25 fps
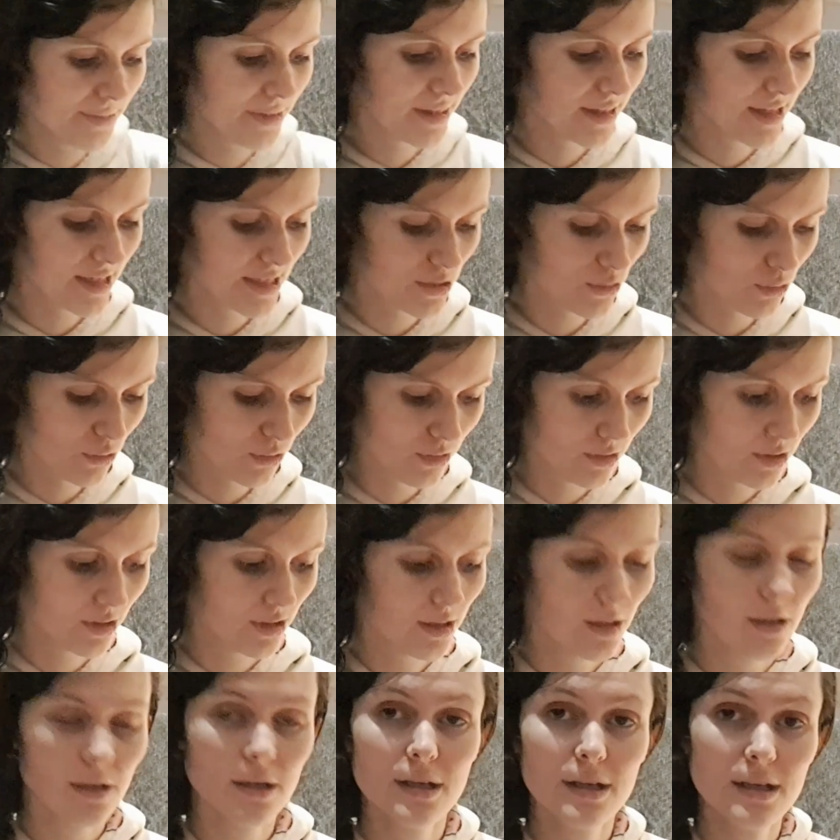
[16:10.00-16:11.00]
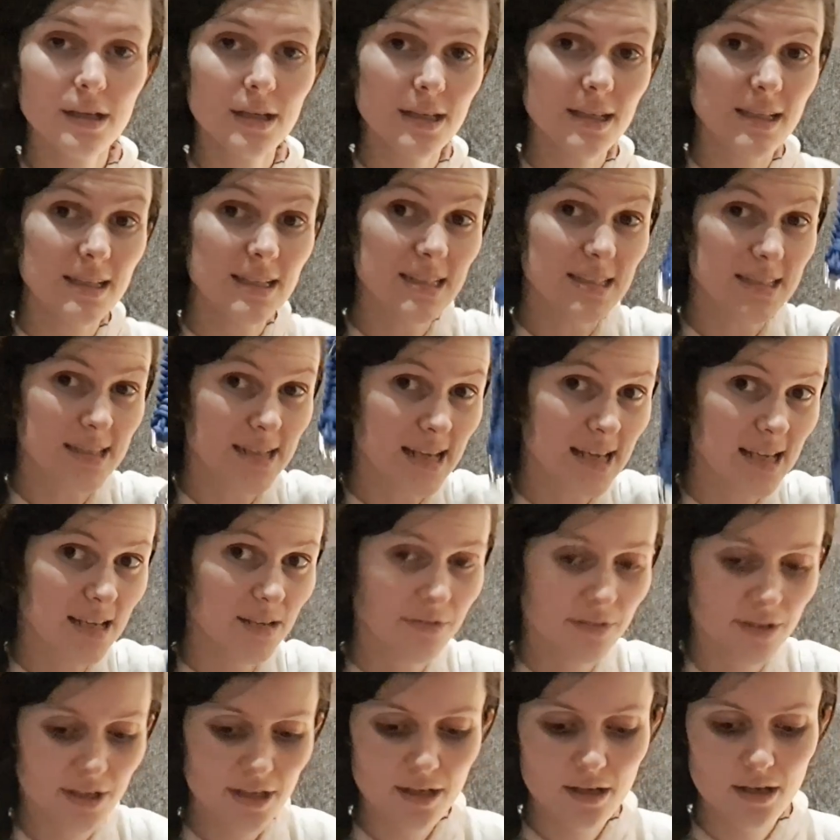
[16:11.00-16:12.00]
This one is
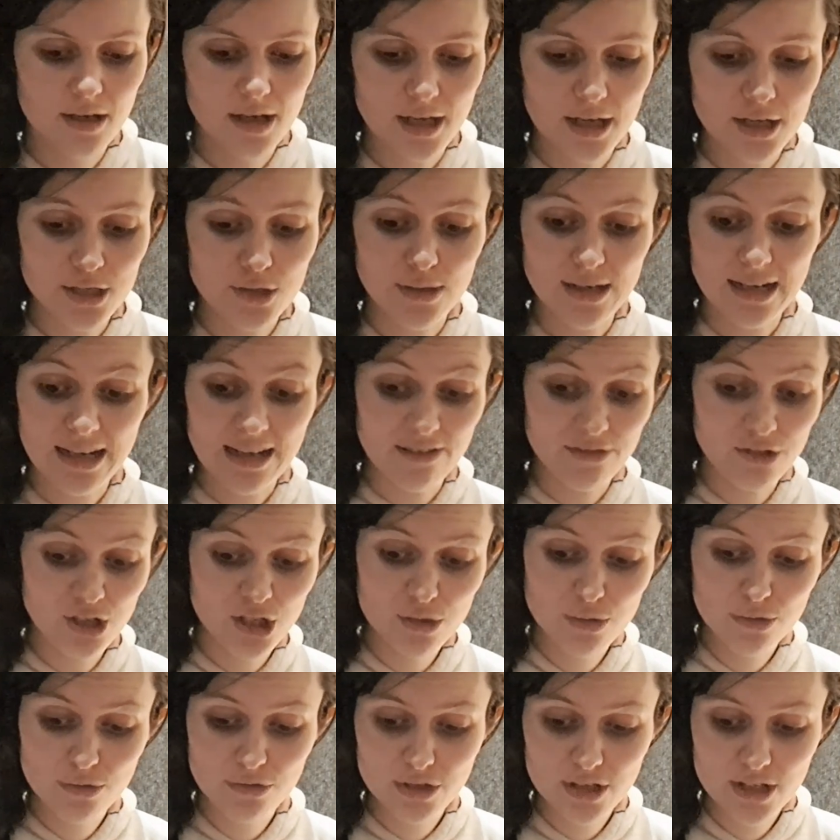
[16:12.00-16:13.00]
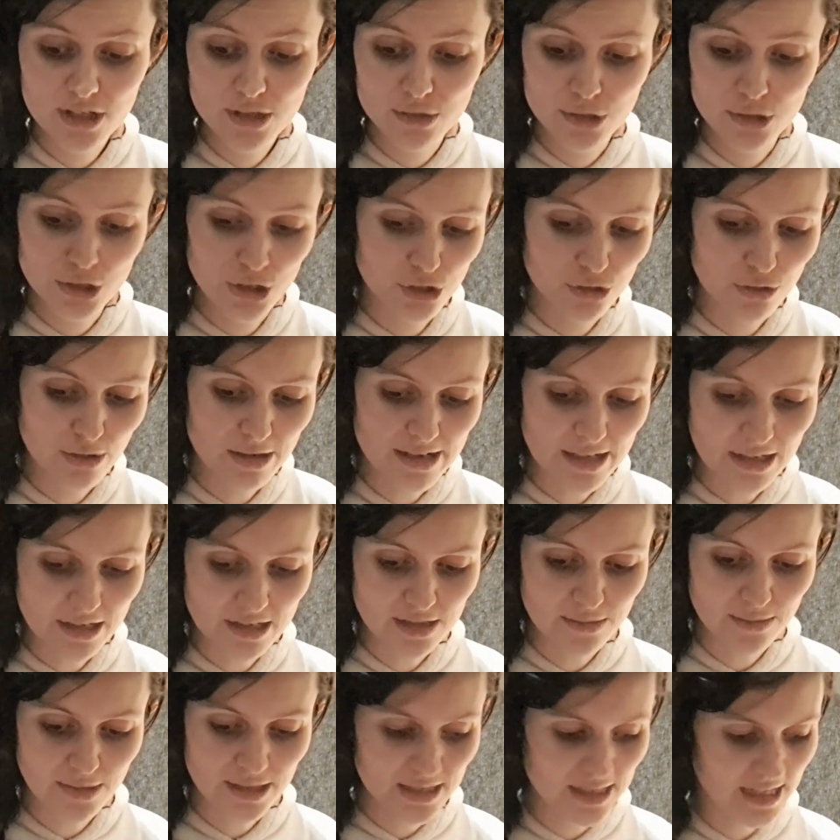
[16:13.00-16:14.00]
navy. So I now have 2 of these, which is great because
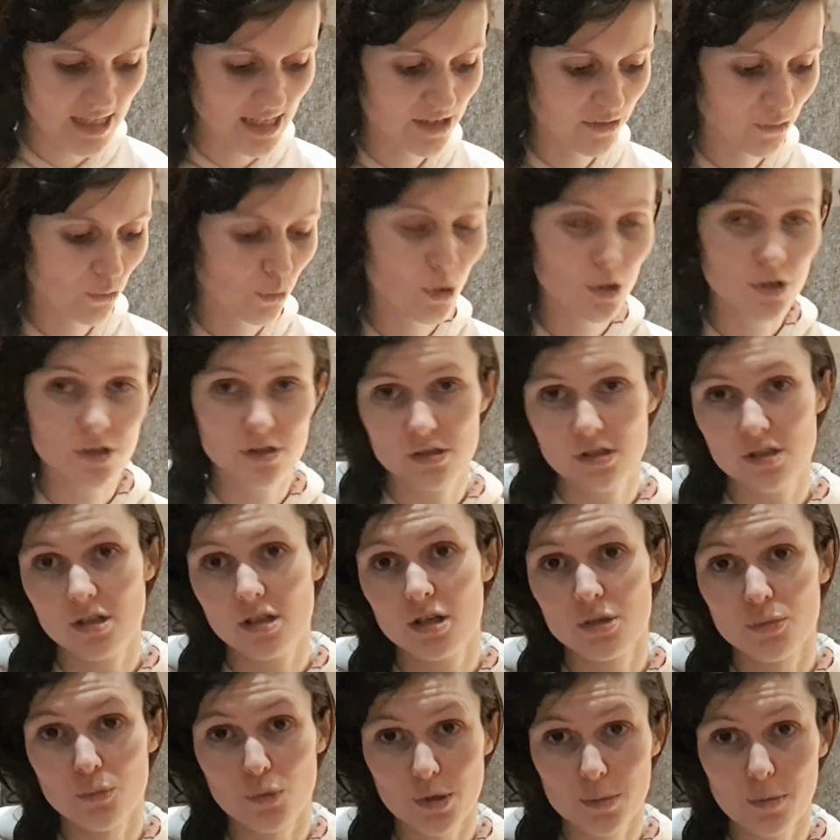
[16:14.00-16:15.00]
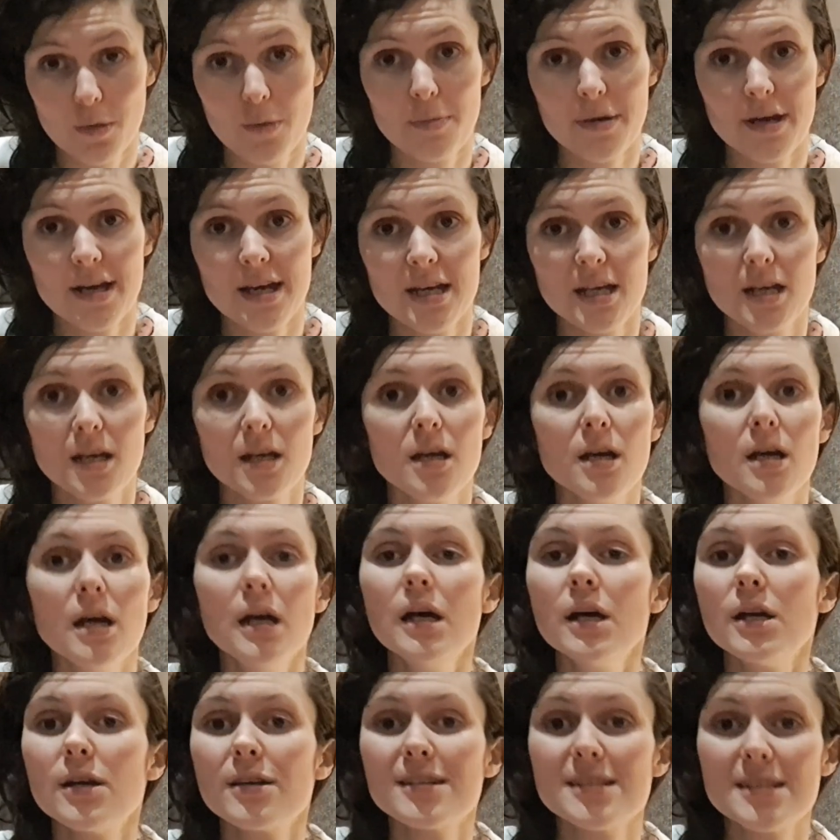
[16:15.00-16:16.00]
it means I can have one at the yard and one in my bag,
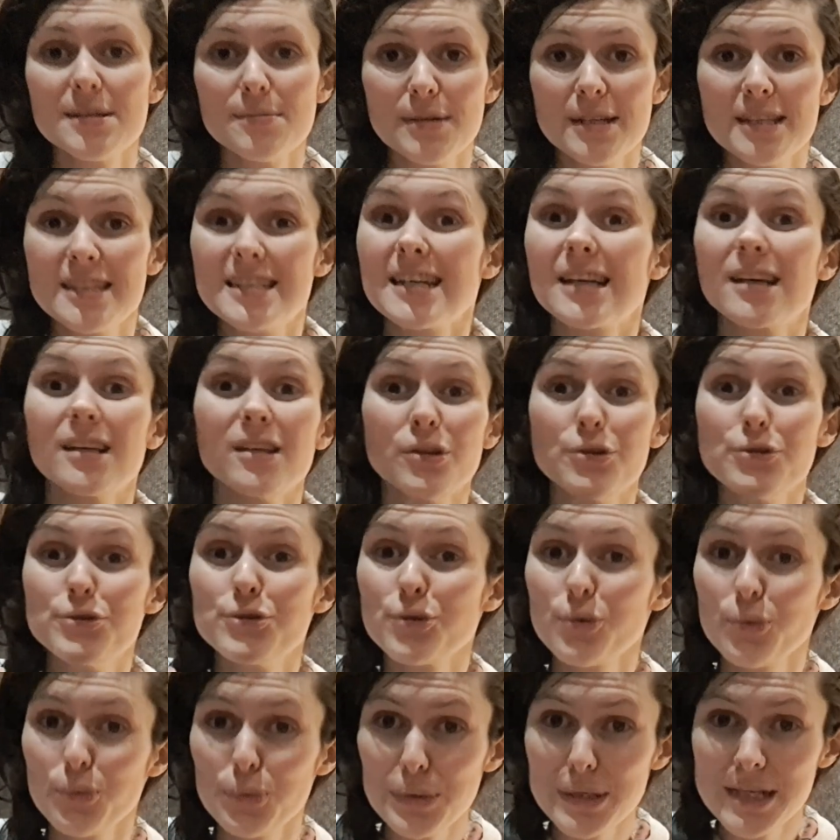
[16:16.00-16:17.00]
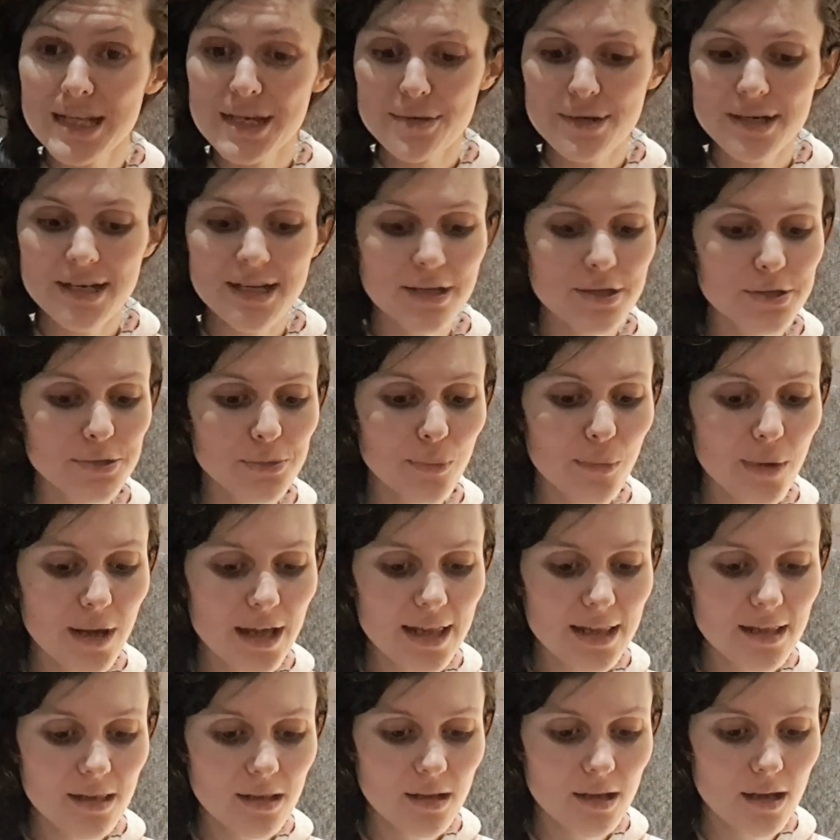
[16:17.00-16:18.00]
because it means I can lunge Willow in it as
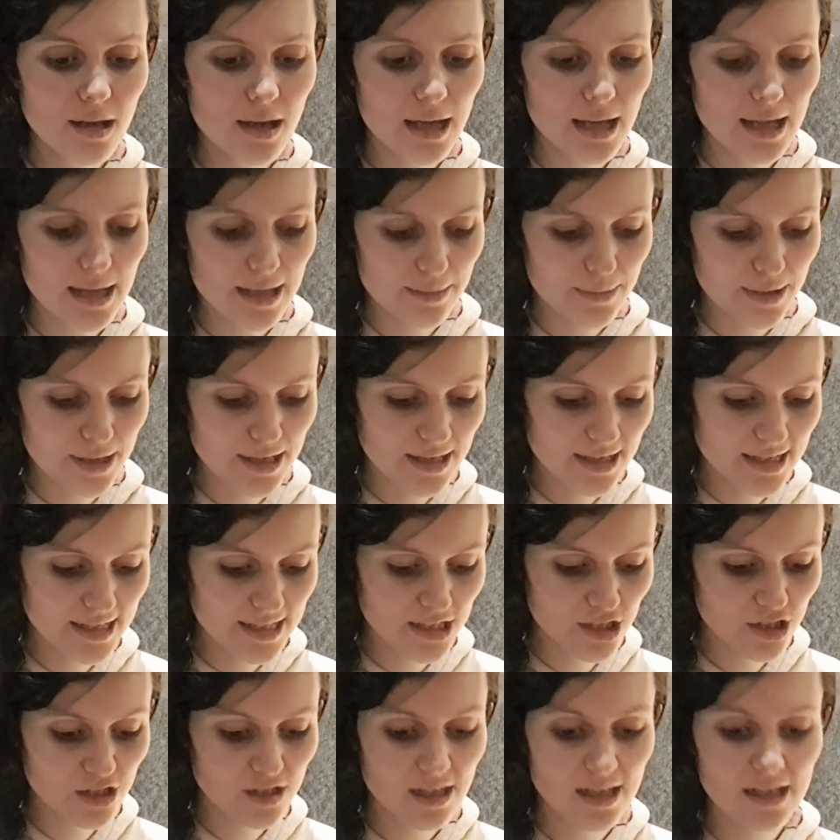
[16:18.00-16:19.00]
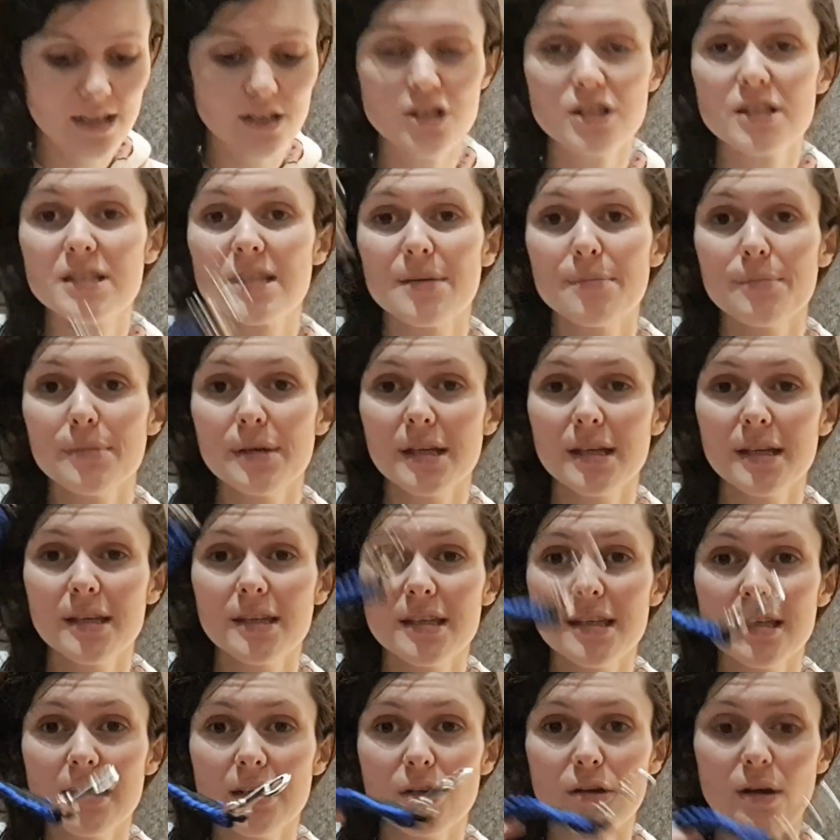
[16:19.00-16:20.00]
well. And in addition to that, she sent me
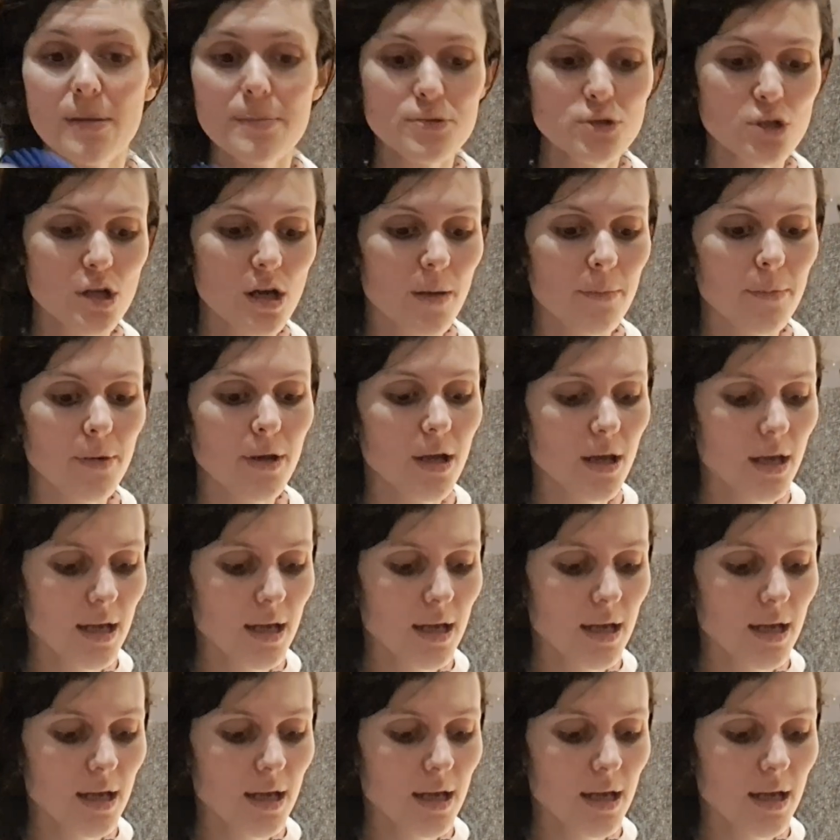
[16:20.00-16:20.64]
the grab strap.